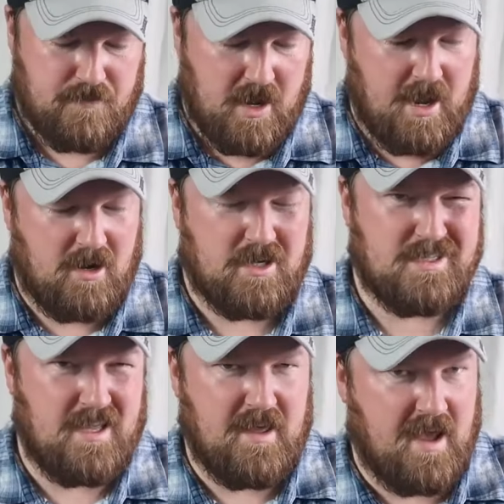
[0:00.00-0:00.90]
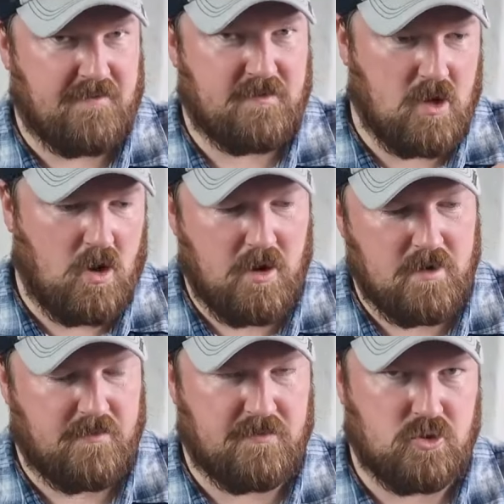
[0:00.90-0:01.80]
and like I say, they have kind
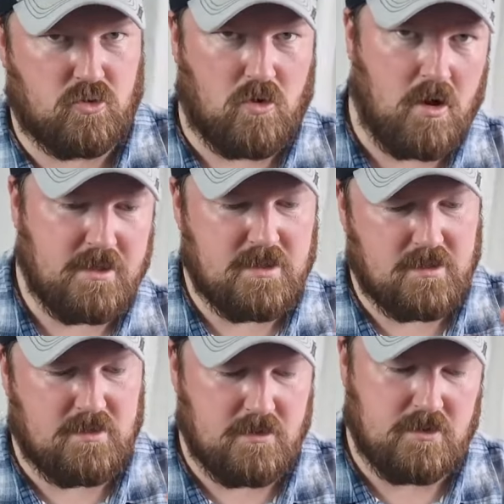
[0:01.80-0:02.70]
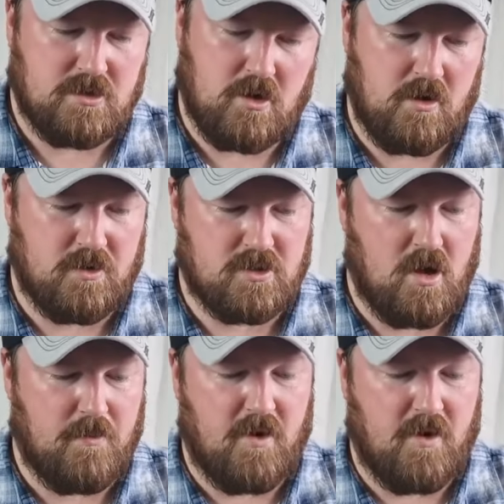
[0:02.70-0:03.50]
of tried to start it on the SCAR,